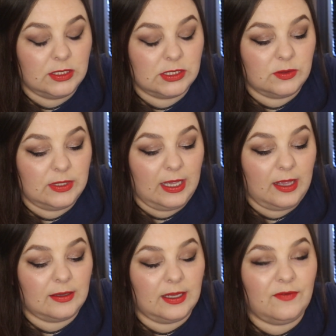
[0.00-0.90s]
So
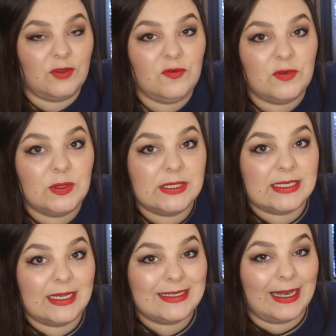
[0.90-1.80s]
yeah, if you've used
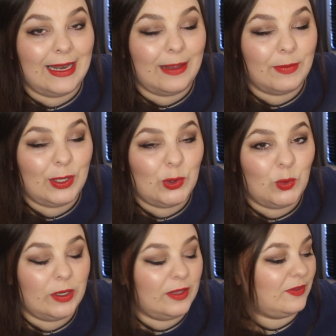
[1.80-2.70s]
it, let me know
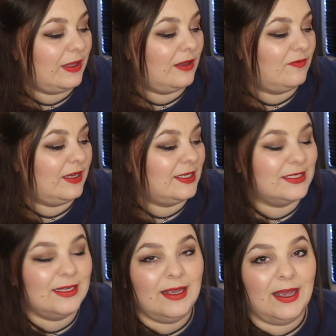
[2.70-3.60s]
what you think of
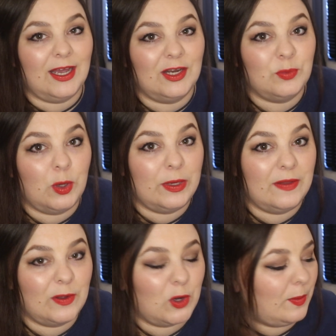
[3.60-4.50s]
it and pop it
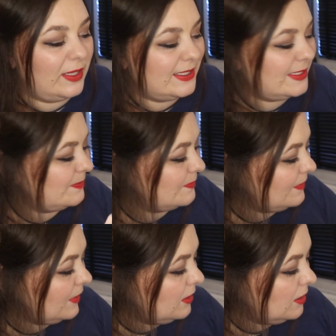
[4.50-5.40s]
in the comments.
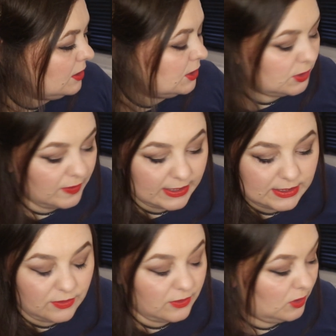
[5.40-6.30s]
So that's
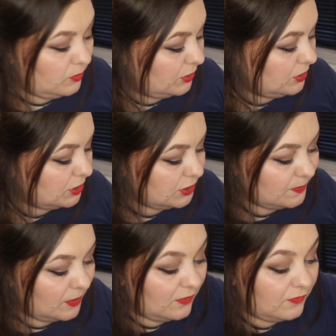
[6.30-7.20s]
the third product.
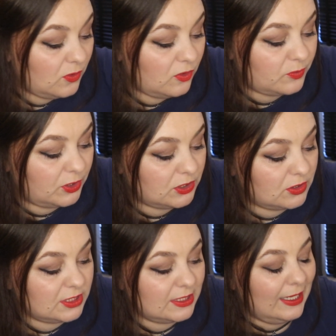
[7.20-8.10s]
The fourth
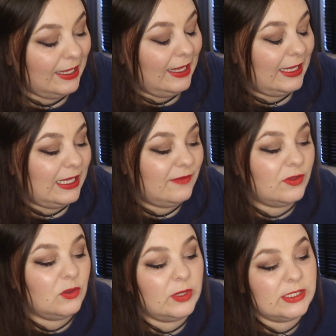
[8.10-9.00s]
product,
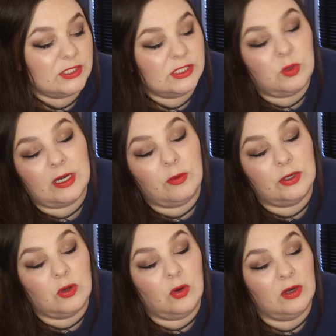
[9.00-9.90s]
even though it's just what I
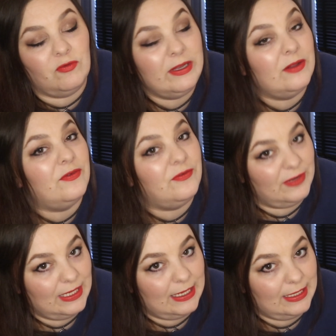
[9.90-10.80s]
would call a real
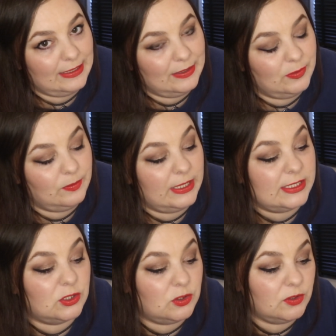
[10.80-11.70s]
filler item,
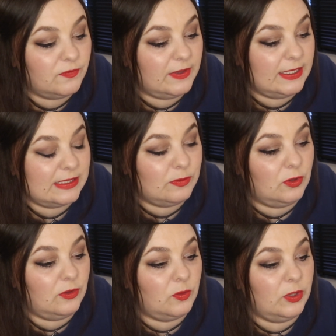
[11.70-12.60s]
it's good for this
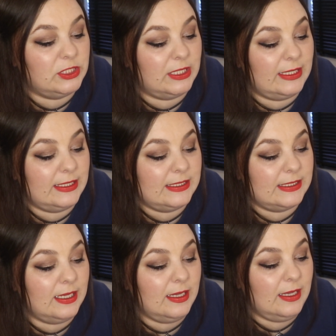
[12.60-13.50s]
month, which is